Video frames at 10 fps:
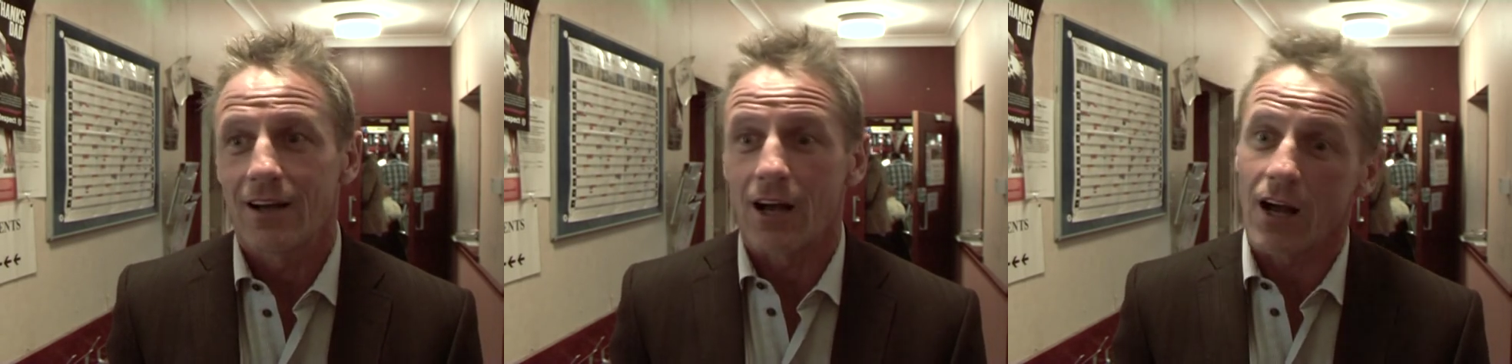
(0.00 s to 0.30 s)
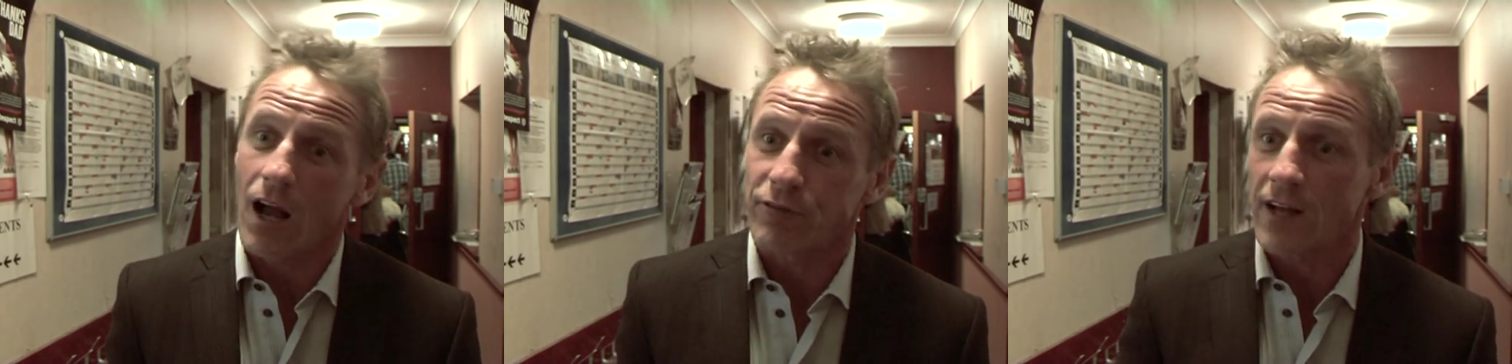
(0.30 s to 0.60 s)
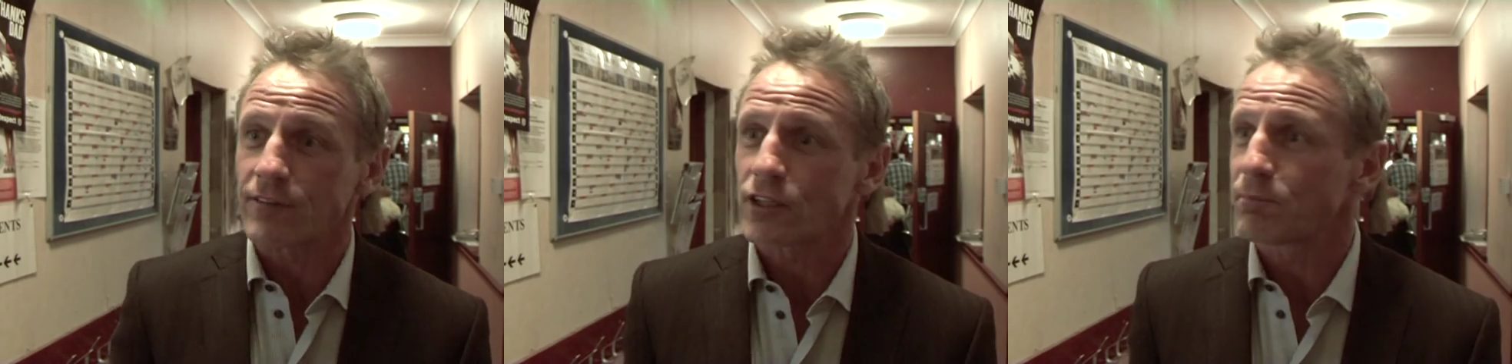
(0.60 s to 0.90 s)
Uh,
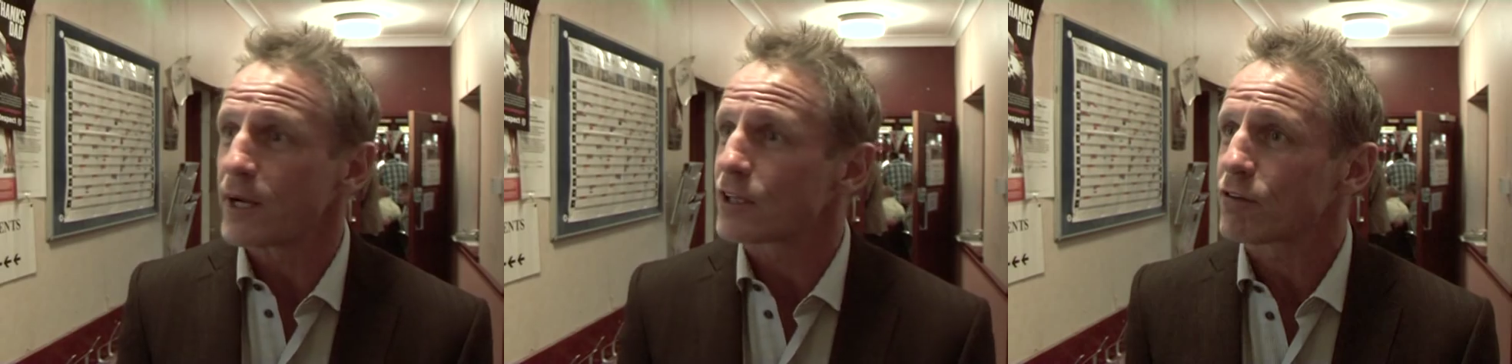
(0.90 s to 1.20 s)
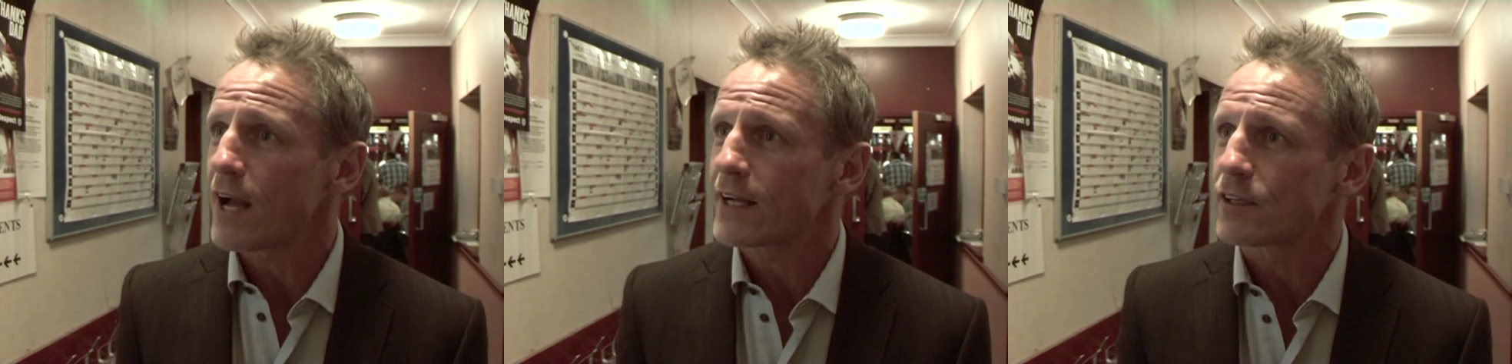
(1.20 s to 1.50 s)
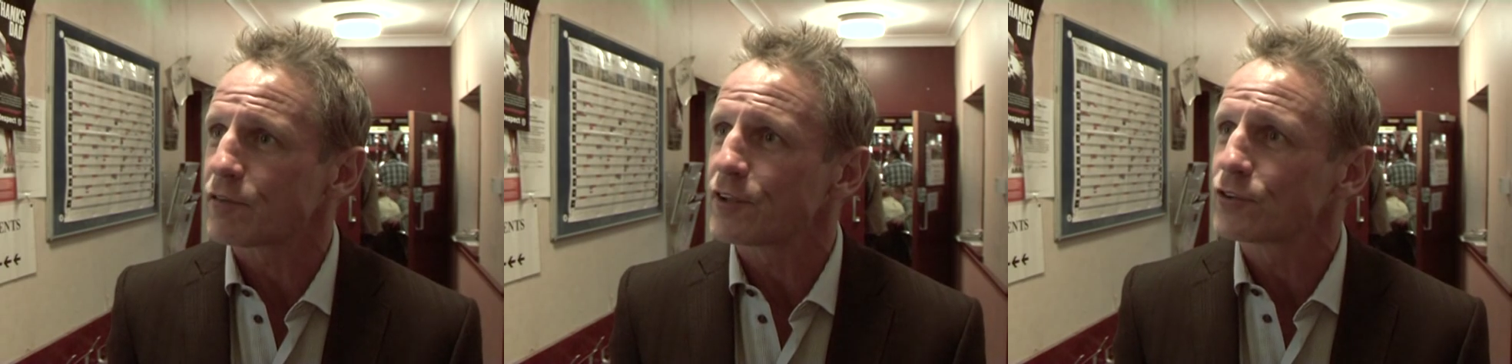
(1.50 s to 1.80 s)
hopefully have a bit of crack
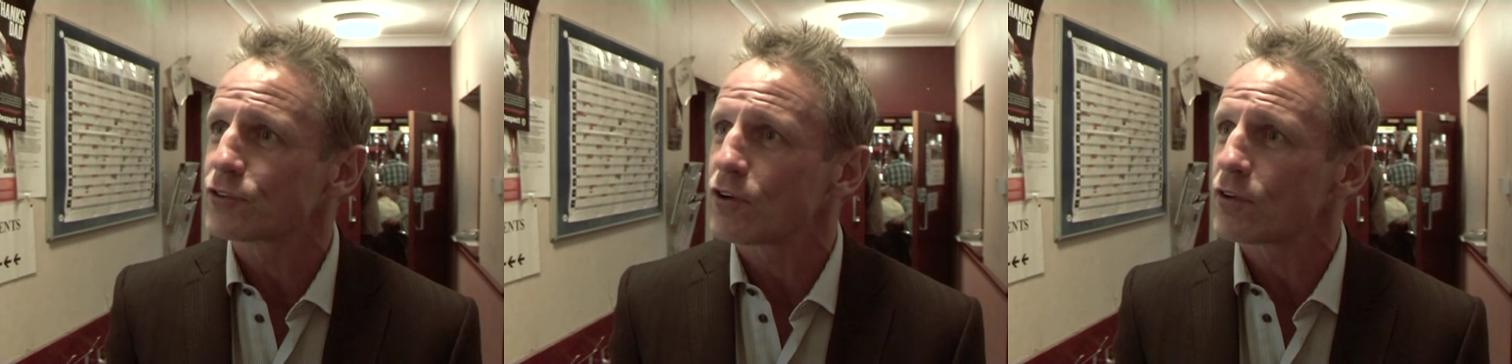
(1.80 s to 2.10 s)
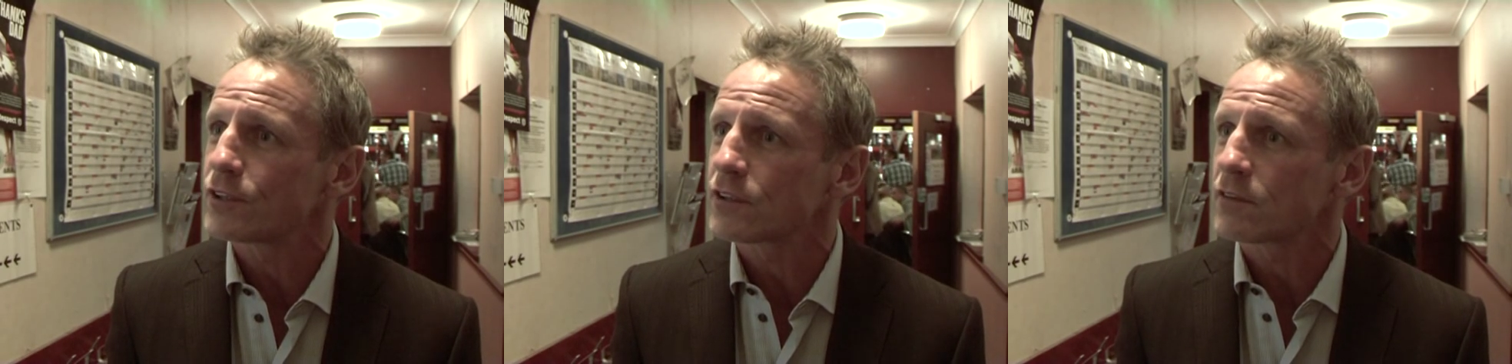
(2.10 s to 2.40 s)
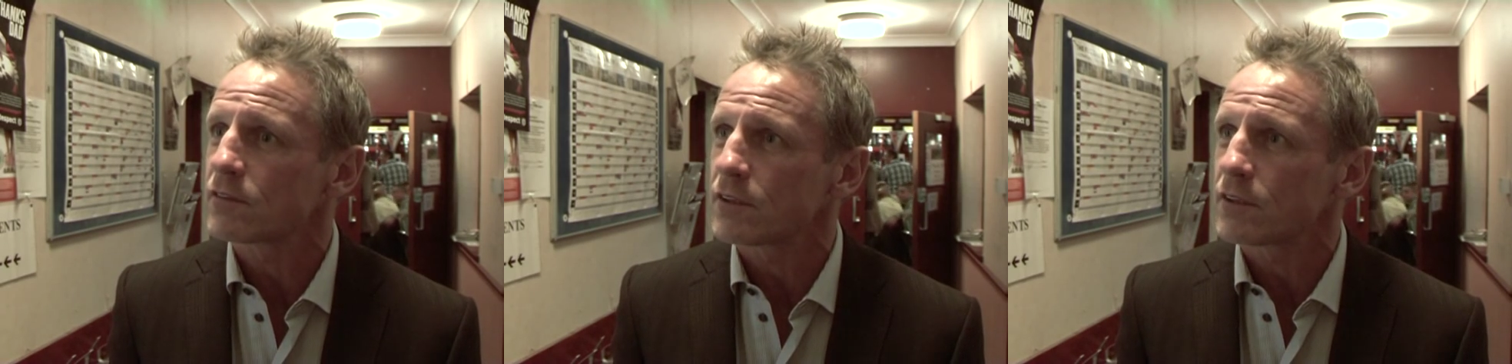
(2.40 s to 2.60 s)
and a few stories and,